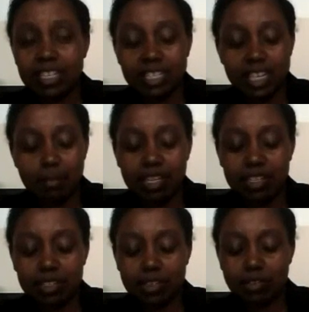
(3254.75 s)
created a
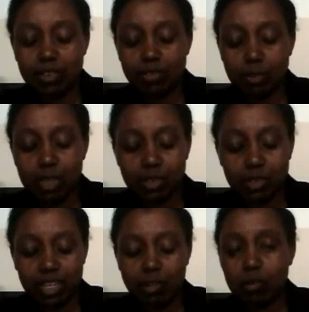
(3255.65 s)
Ministry of
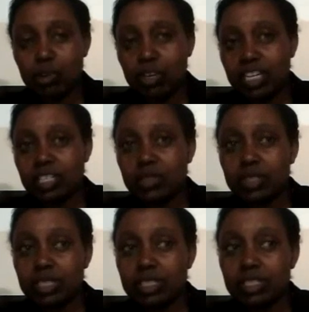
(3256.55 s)
Information and
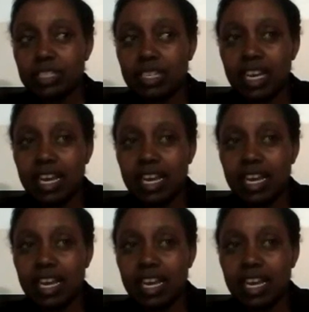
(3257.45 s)
Communications